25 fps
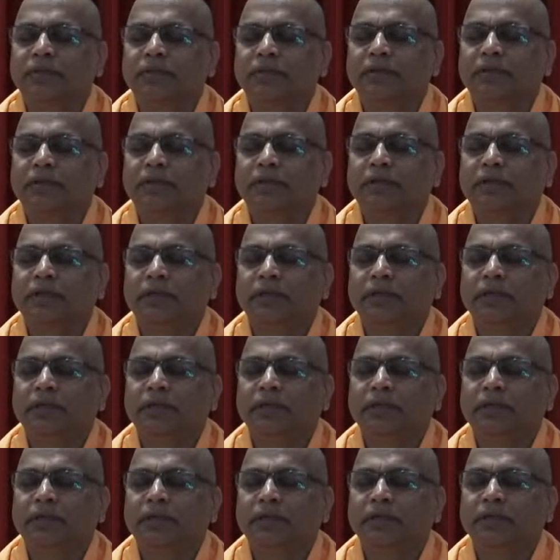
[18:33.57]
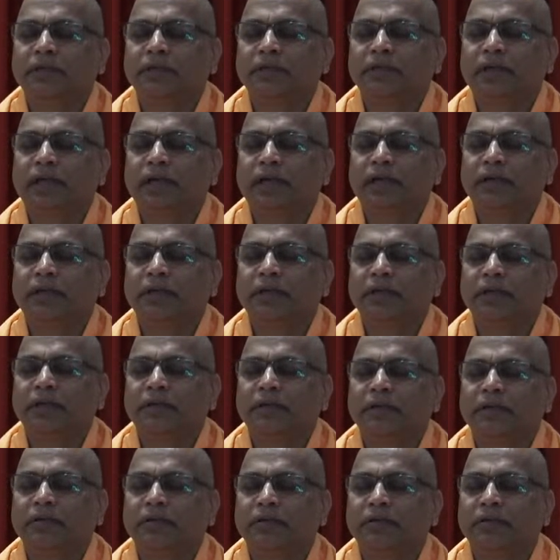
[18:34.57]
radiating its light in
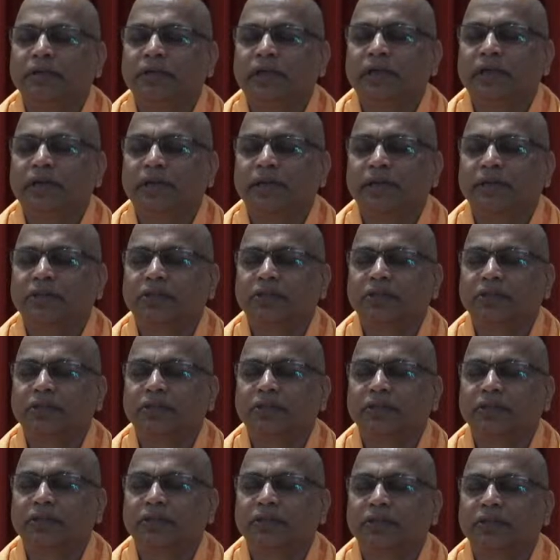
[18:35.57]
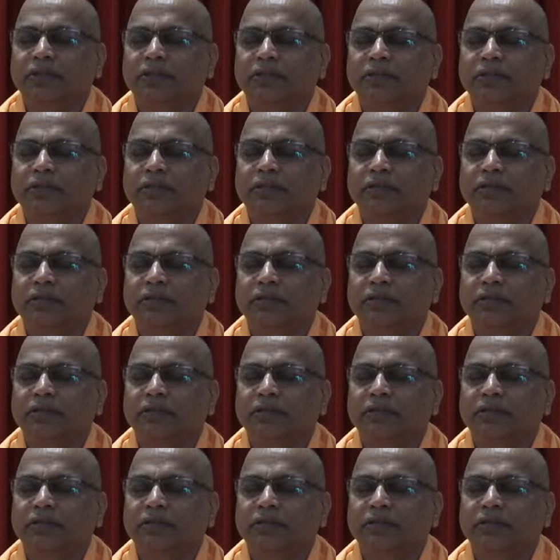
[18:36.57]
all directions,